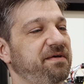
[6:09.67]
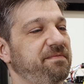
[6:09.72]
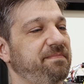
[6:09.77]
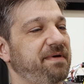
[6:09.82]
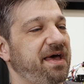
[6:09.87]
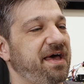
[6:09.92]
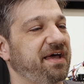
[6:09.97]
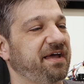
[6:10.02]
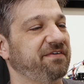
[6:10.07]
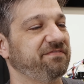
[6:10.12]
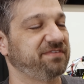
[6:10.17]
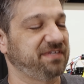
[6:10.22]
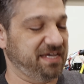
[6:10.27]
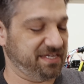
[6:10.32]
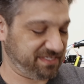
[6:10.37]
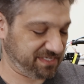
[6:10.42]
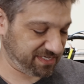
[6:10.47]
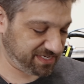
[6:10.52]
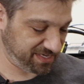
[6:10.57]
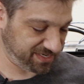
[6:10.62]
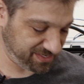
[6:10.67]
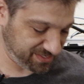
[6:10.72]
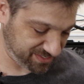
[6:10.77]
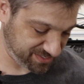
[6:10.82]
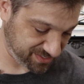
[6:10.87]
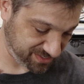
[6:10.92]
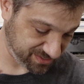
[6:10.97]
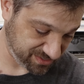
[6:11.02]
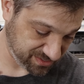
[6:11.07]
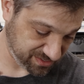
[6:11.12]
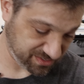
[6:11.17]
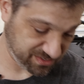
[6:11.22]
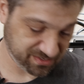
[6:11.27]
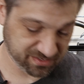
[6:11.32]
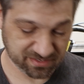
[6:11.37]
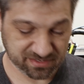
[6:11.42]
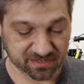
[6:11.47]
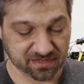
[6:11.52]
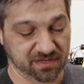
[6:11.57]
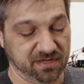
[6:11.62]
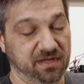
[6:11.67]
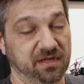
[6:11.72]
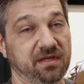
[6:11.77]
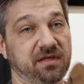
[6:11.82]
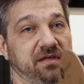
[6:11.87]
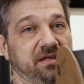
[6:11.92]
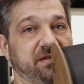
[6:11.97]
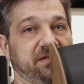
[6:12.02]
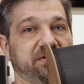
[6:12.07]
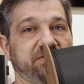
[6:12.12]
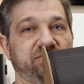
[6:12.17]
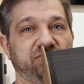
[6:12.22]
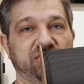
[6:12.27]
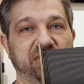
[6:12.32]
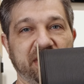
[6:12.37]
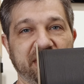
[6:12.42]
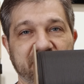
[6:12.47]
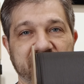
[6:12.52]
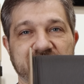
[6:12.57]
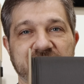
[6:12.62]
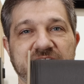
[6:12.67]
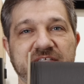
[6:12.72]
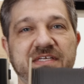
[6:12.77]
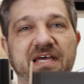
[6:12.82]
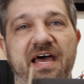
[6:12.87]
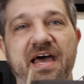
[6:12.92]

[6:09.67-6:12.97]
bag of desiccant. Check this